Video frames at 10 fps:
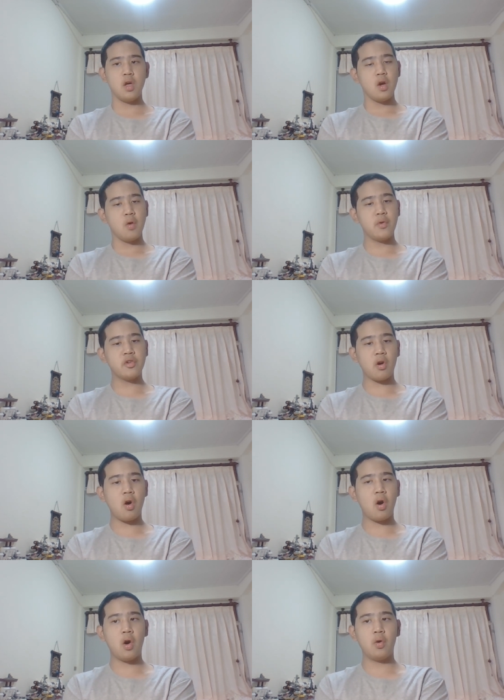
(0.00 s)
which are
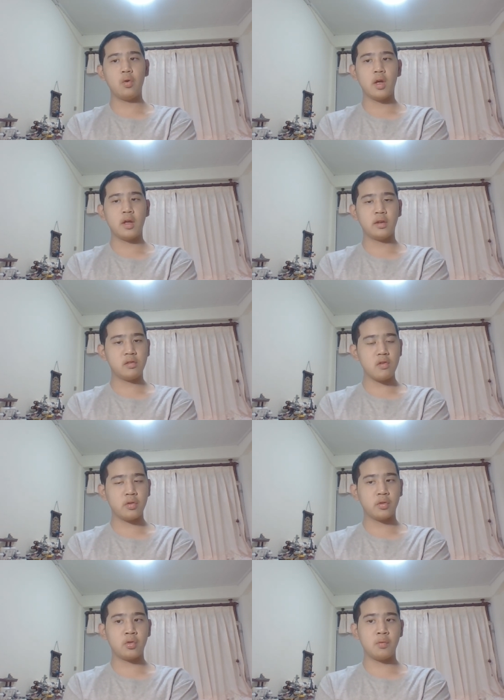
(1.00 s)
all 0
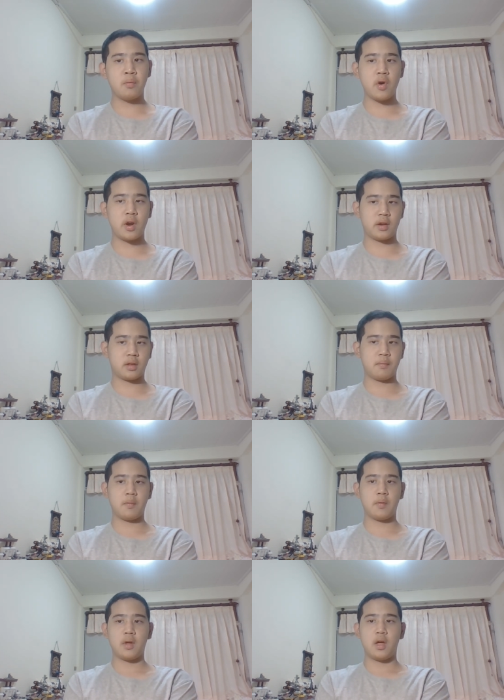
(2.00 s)
to 2 points,
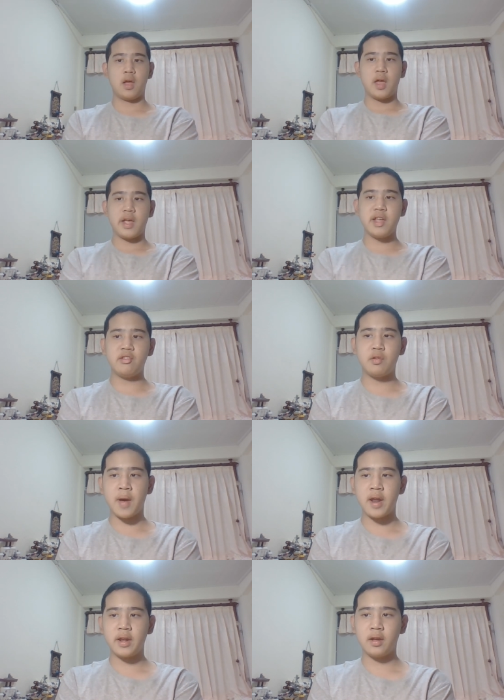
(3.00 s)
each
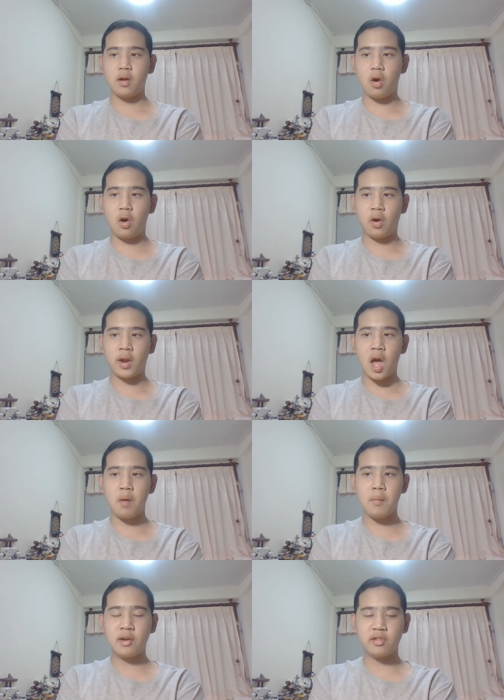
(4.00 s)
depending on how
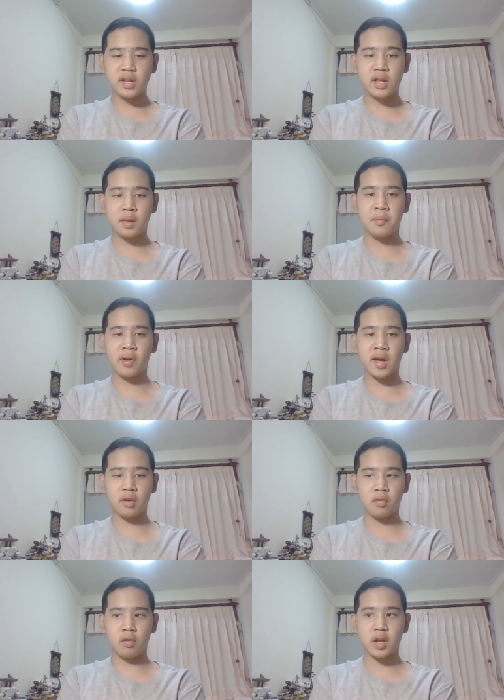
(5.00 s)
much it is per
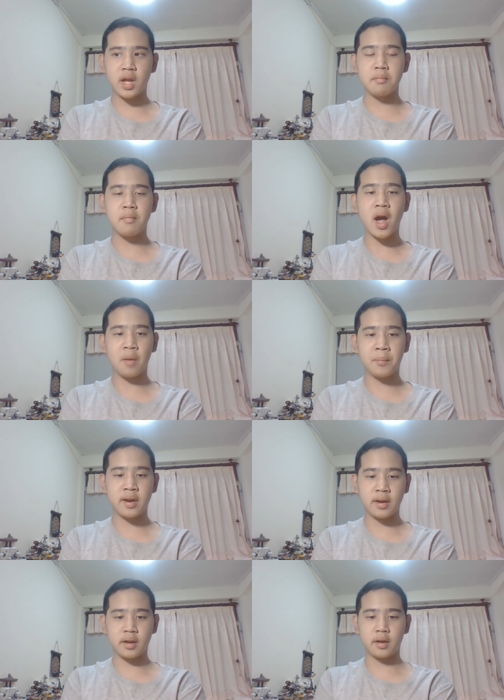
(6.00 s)
category in my
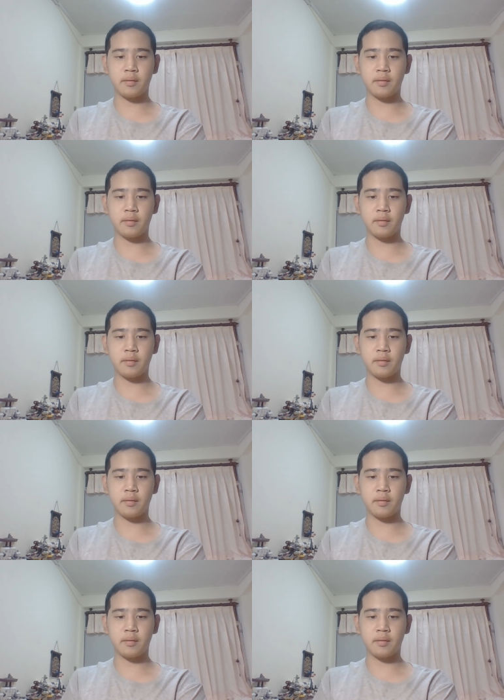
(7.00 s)
opinion.